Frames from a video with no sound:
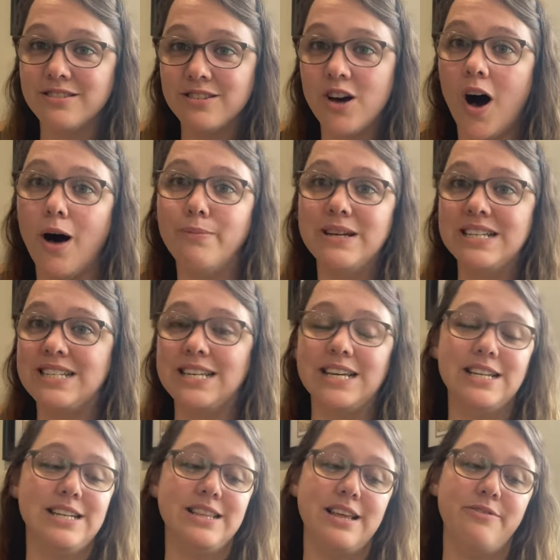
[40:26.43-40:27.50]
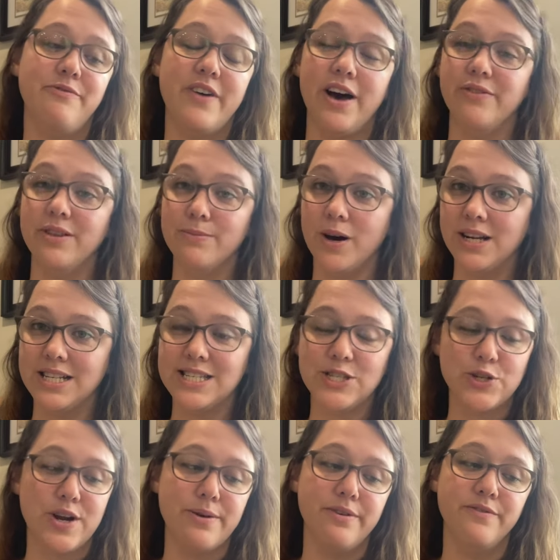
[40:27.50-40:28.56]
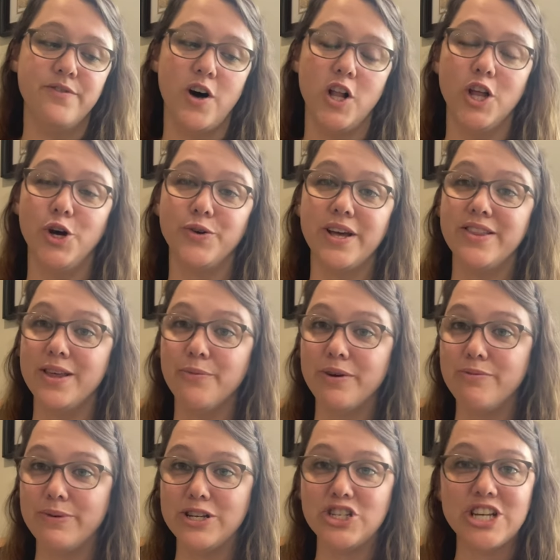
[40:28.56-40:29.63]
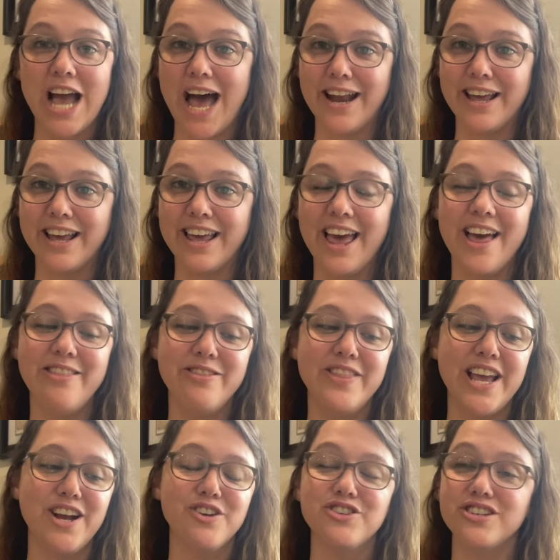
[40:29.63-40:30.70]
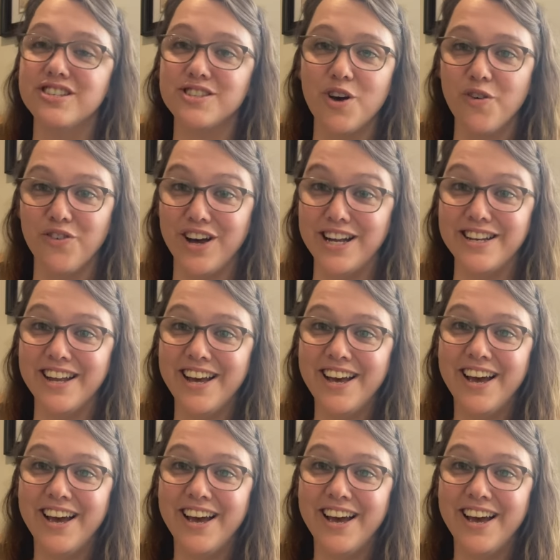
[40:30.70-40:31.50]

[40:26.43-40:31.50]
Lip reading: commented, and then found them on Instagram and followed, and then we've been chatting, and they are just so fun.